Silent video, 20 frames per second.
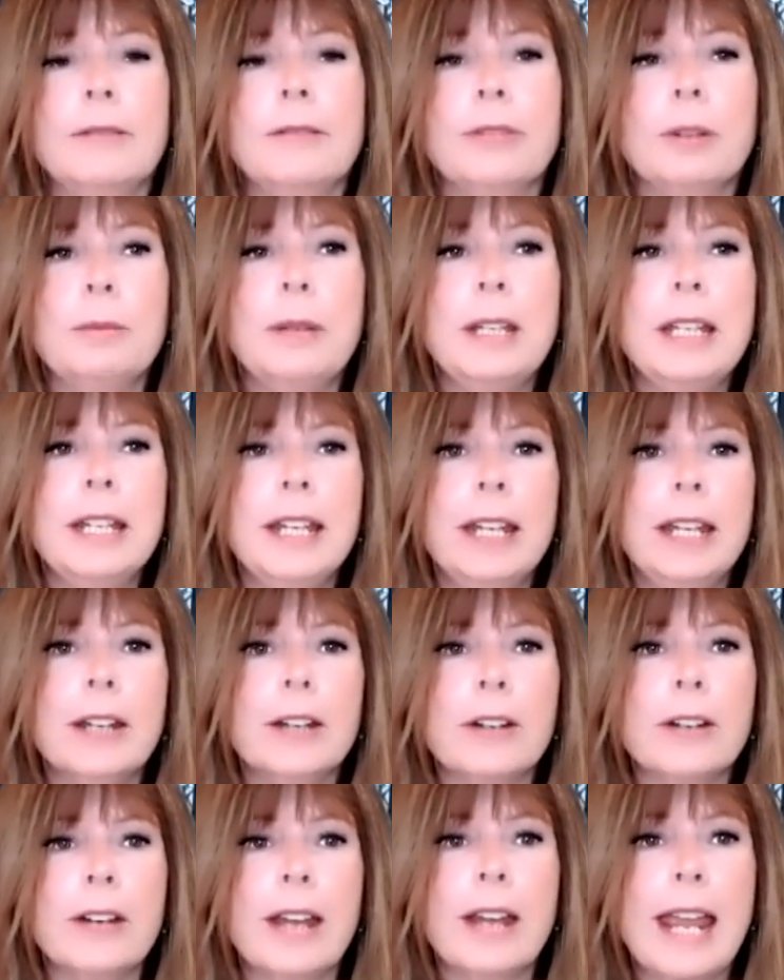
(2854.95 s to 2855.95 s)
for being
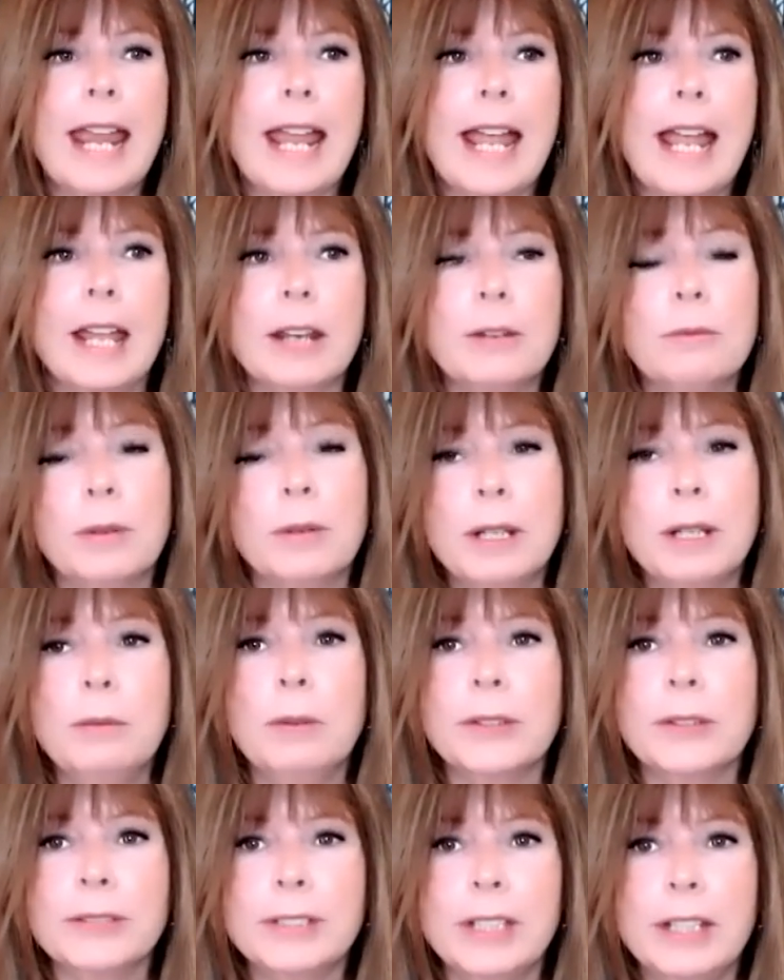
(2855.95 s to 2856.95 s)
here, and we will
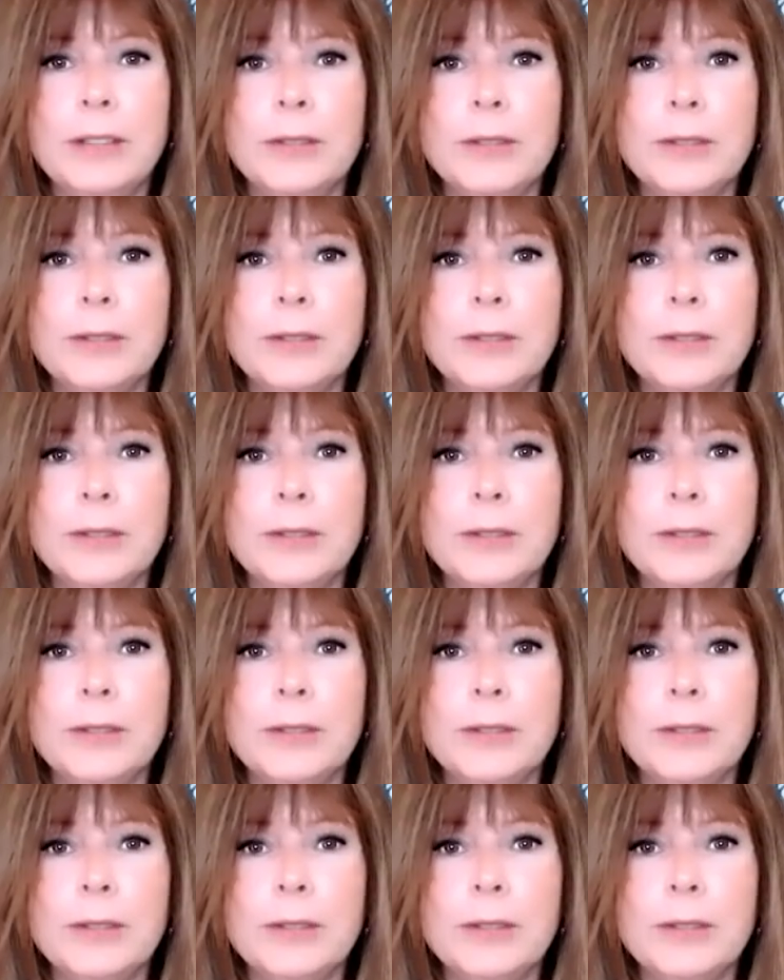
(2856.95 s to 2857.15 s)
see you